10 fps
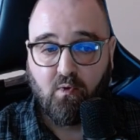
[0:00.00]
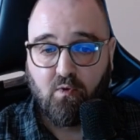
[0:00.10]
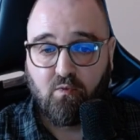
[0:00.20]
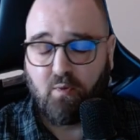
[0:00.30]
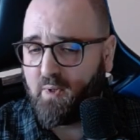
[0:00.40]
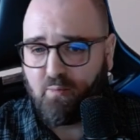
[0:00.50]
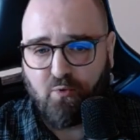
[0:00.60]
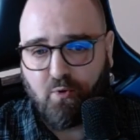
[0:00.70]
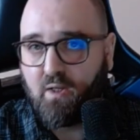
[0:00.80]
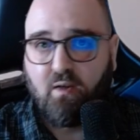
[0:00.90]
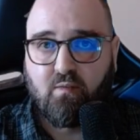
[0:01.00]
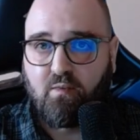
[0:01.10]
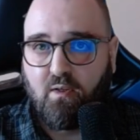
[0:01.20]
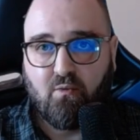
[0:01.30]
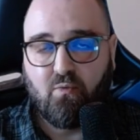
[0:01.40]
Sometimes you can
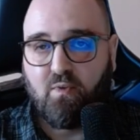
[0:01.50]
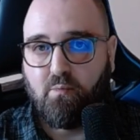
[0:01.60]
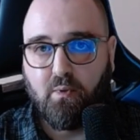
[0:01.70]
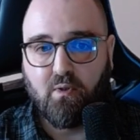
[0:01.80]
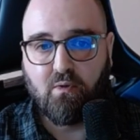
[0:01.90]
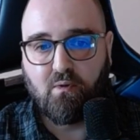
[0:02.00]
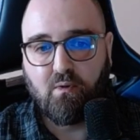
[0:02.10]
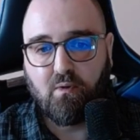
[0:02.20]
extend visibility